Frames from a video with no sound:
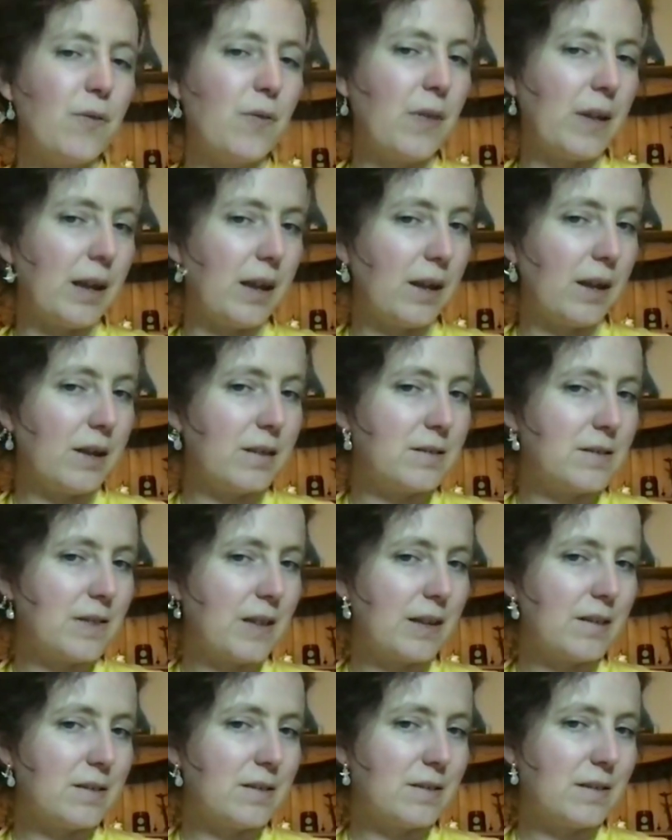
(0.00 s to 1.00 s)
these.
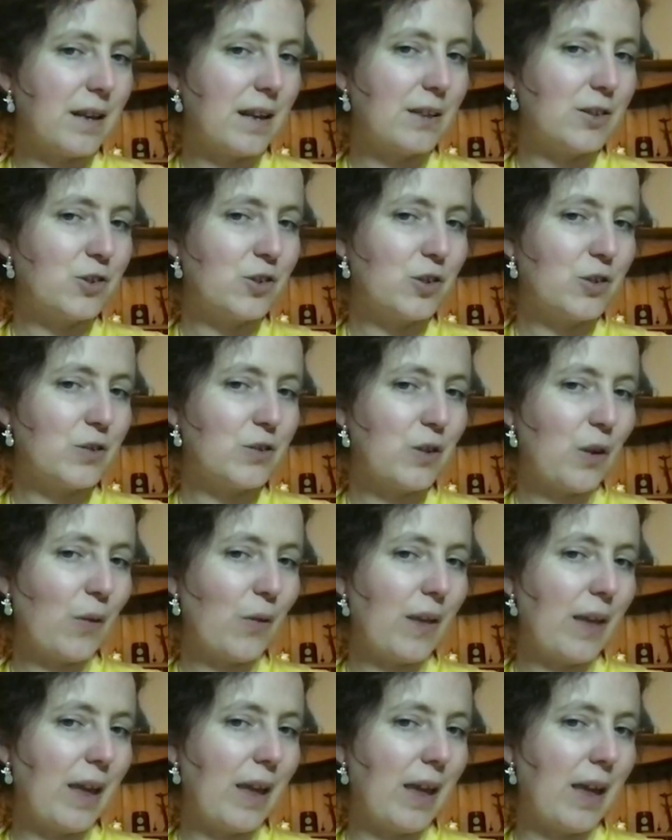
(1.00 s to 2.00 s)
They sit just
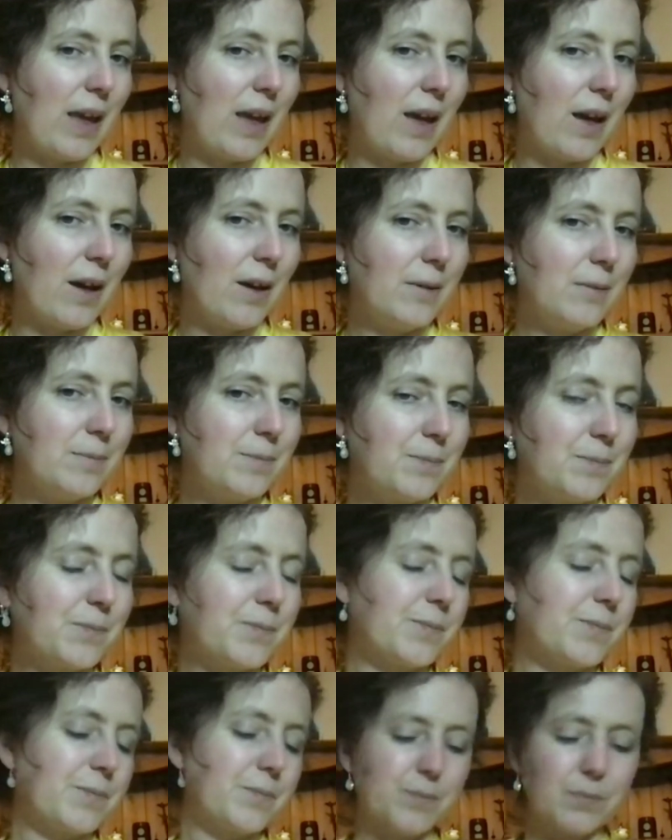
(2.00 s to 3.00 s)
on the ear.
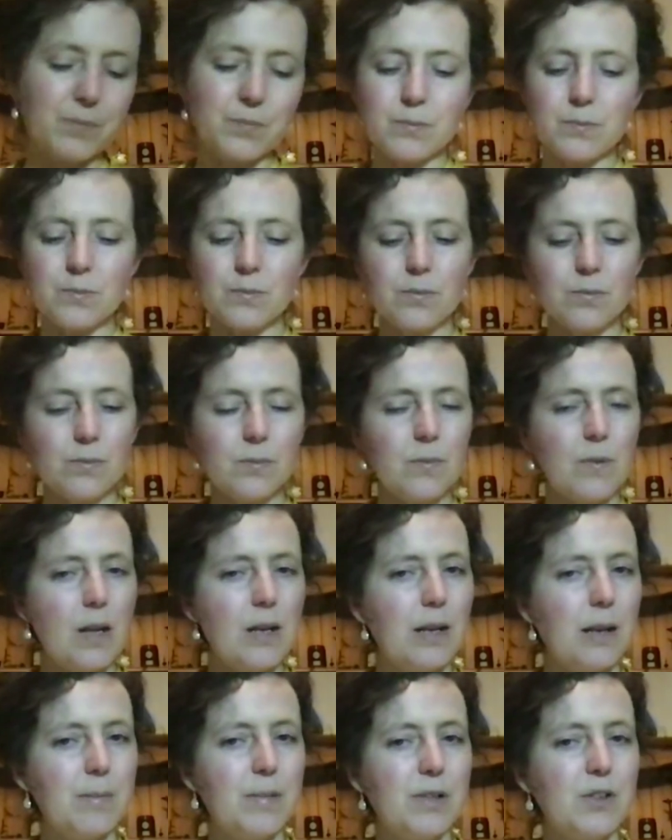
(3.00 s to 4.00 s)

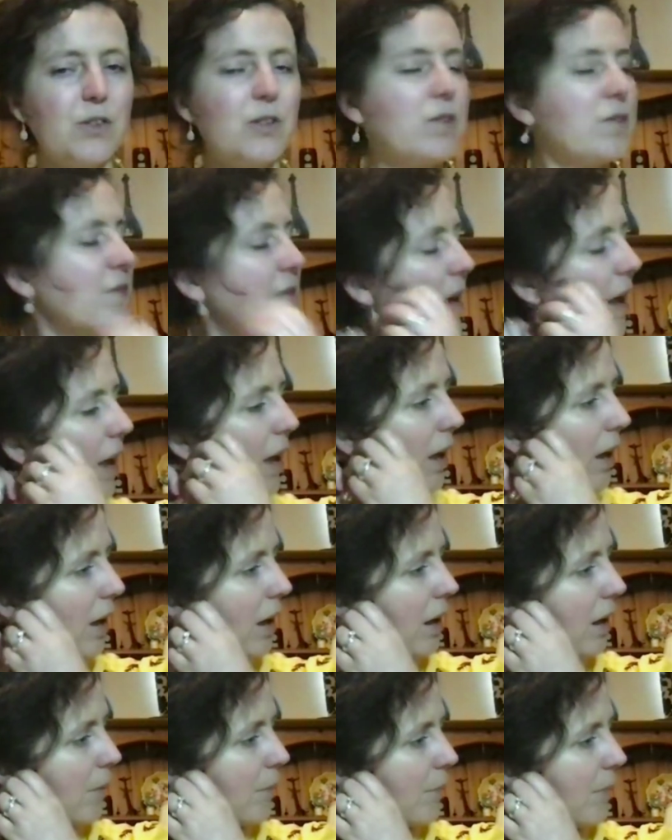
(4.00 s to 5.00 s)
Let me just
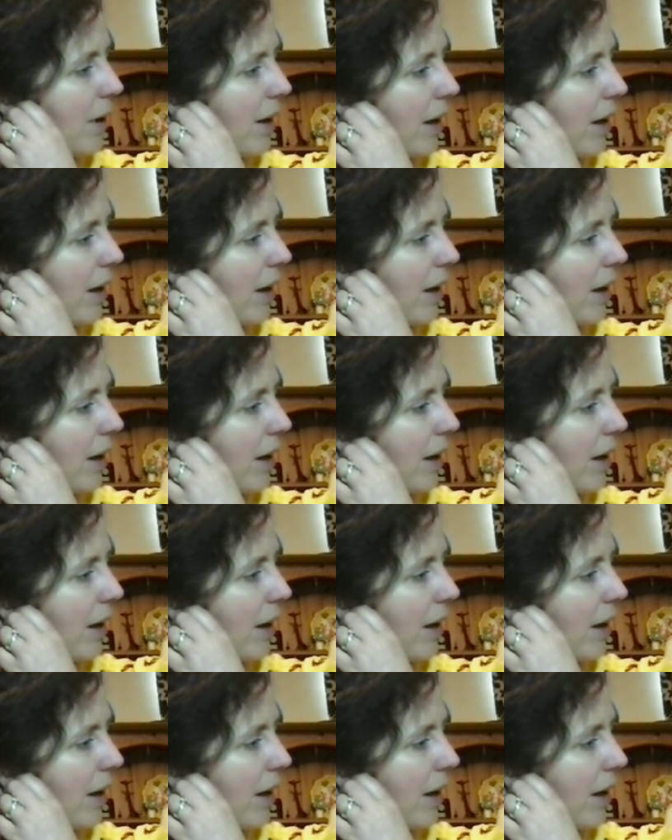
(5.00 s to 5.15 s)
take my